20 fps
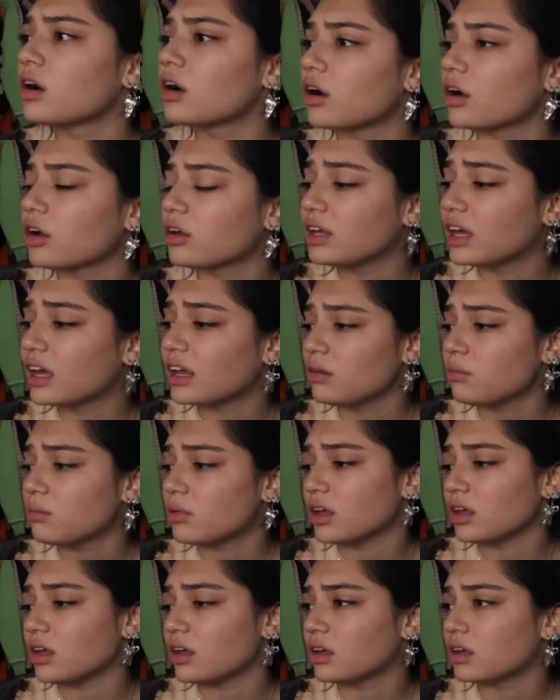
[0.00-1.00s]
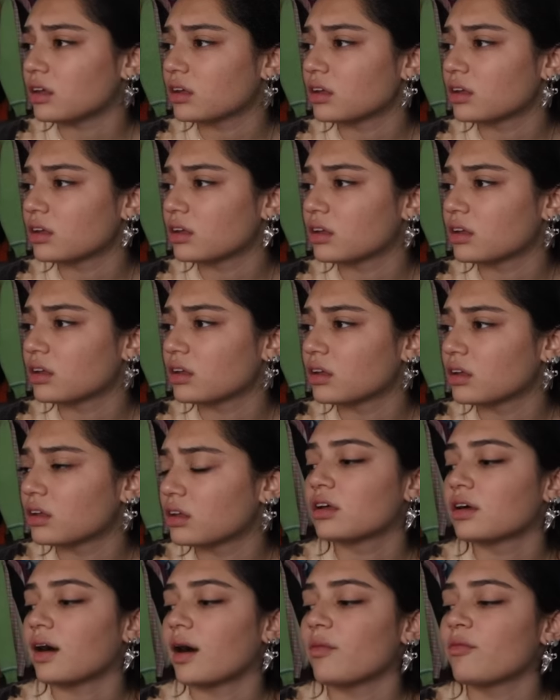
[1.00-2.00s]
Are you kidding me?
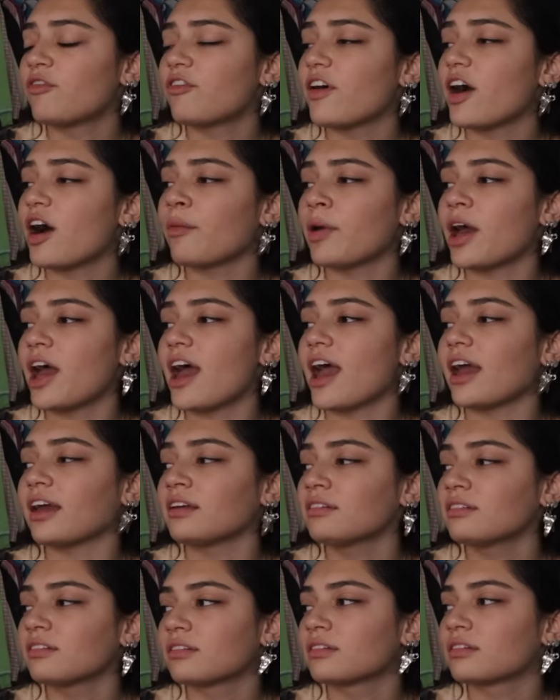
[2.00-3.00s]
I'm filming!